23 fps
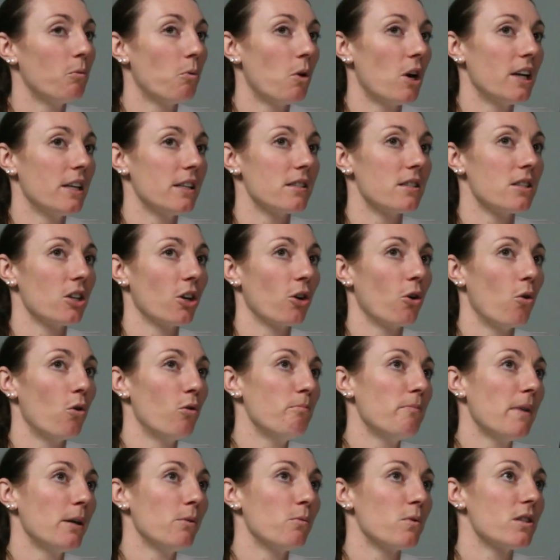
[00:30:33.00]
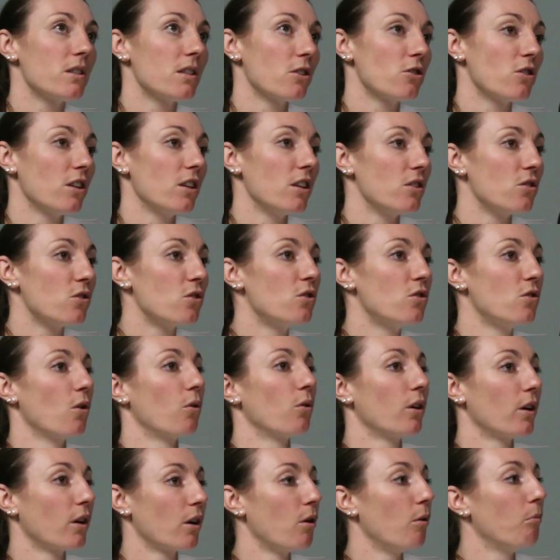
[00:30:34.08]
was. The gold mine was such a
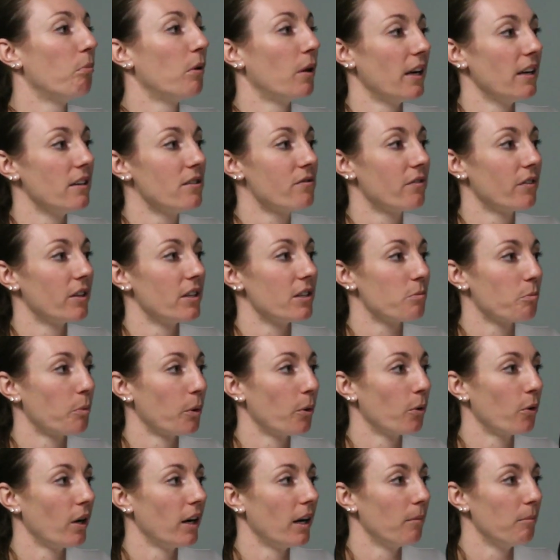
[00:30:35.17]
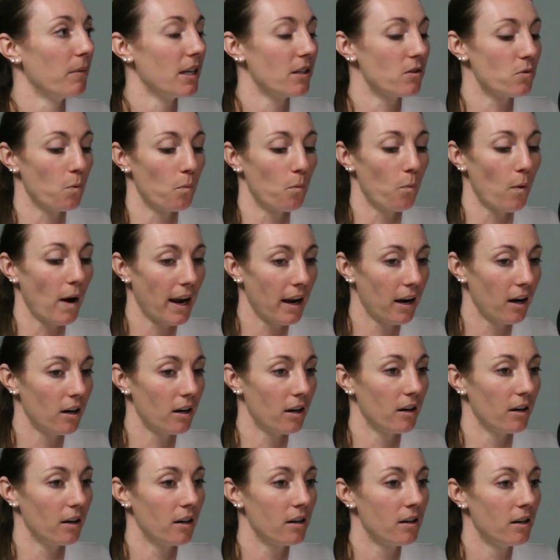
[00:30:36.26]
historical place for this program. It's
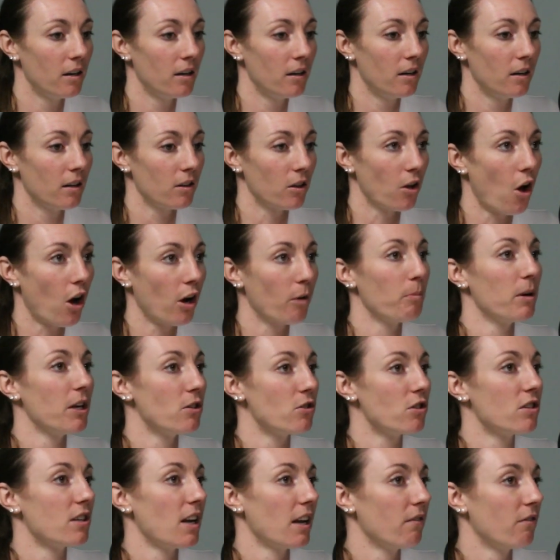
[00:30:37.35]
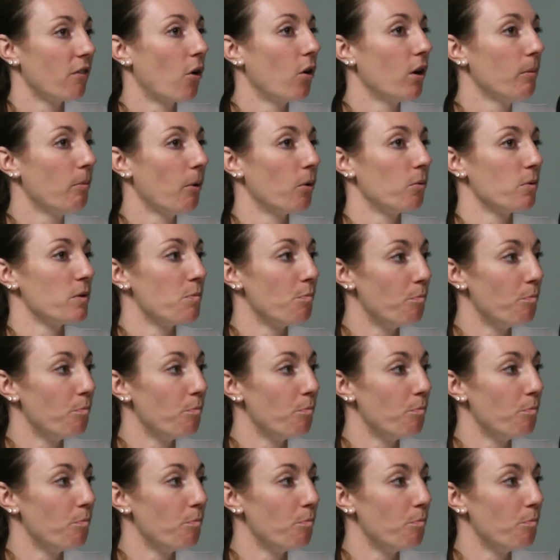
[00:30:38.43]
where Long Beach State volleyball was